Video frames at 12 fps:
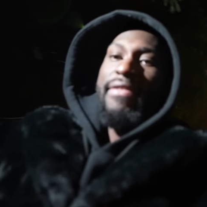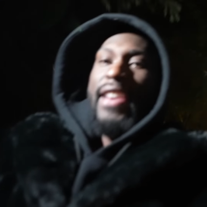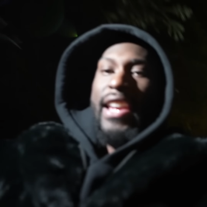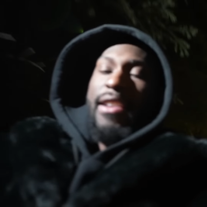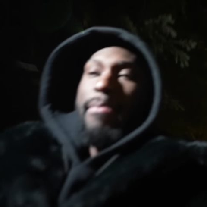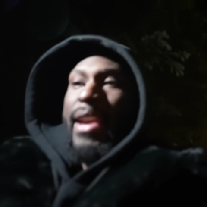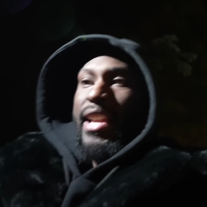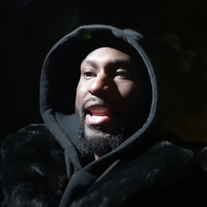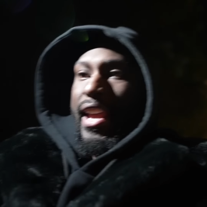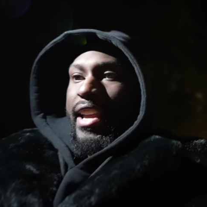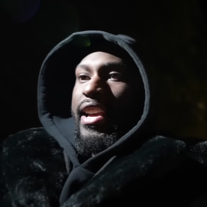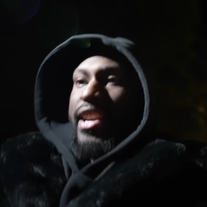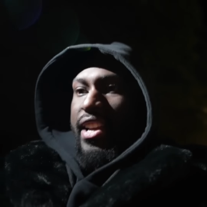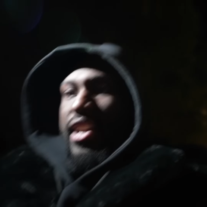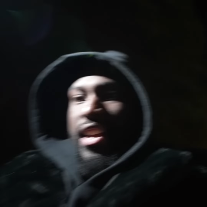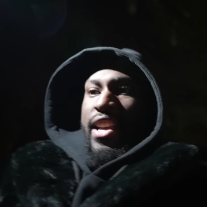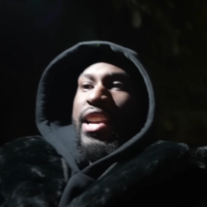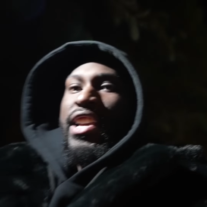if they can make like
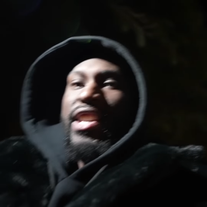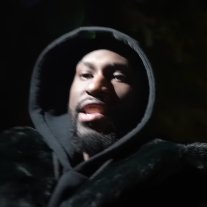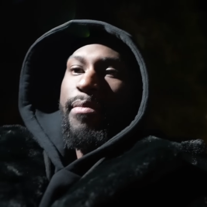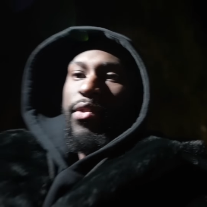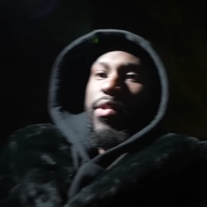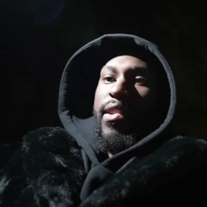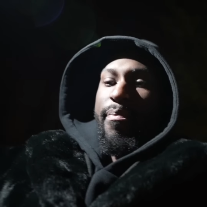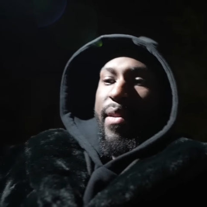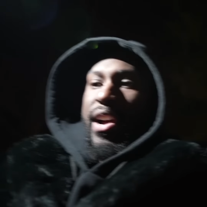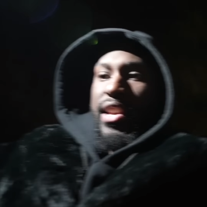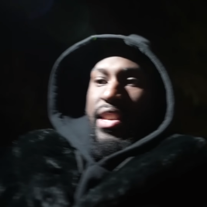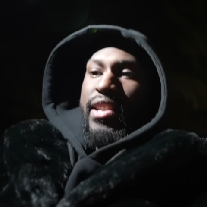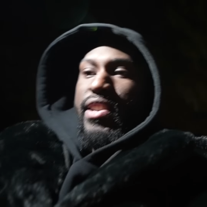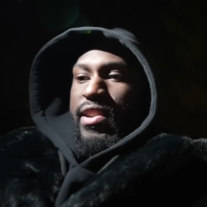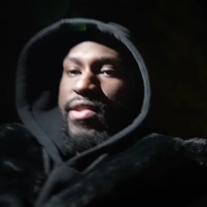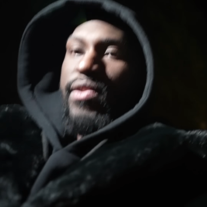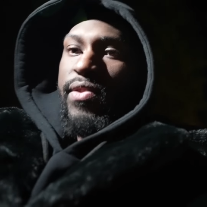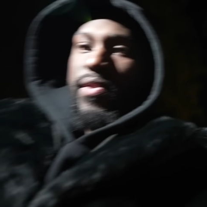some sort of pasta, you
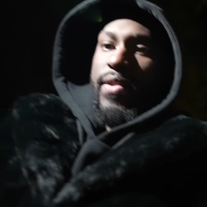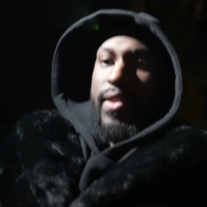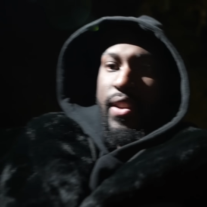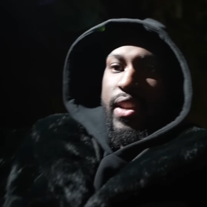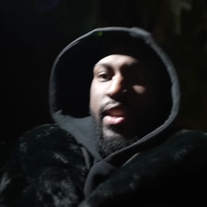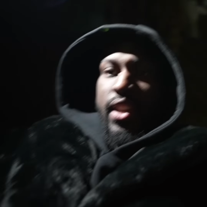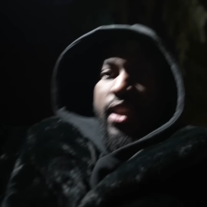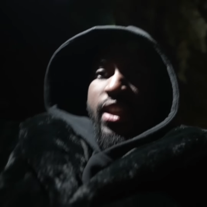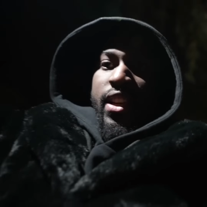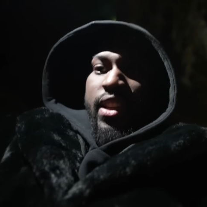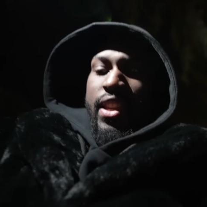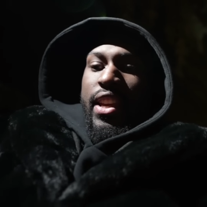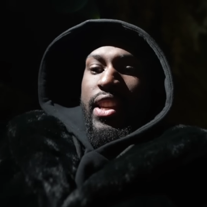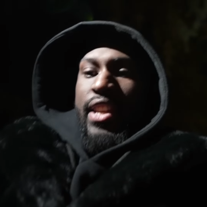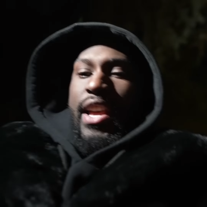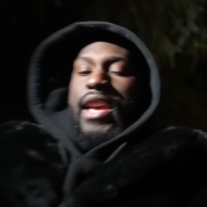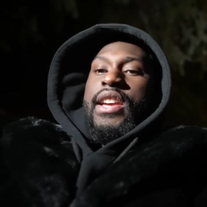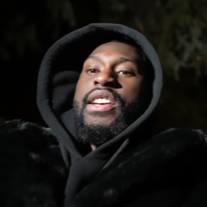know? Yeah. Just
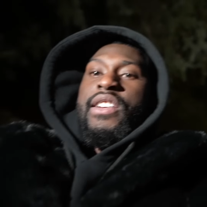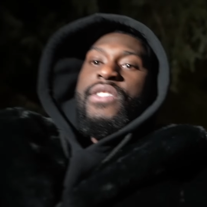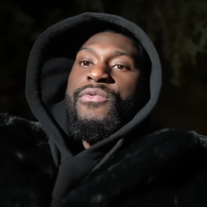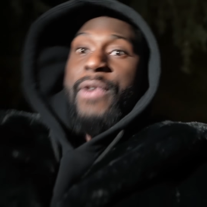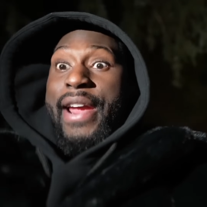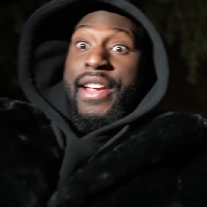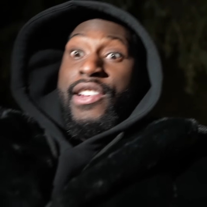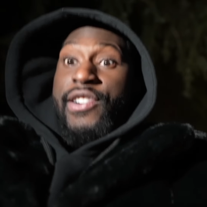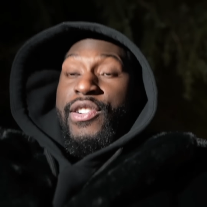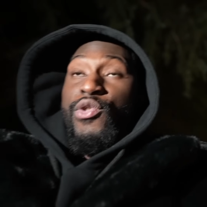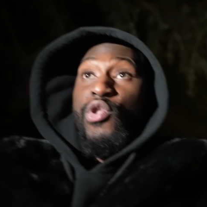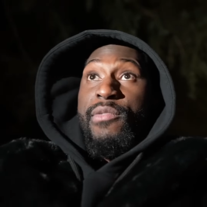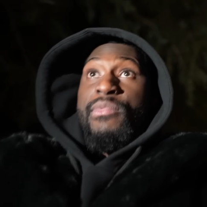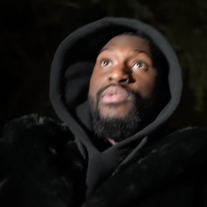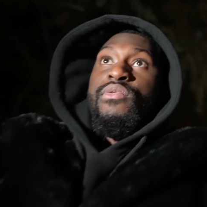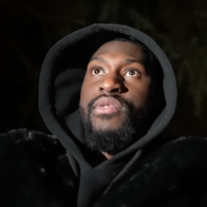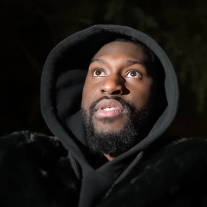like regular, normal.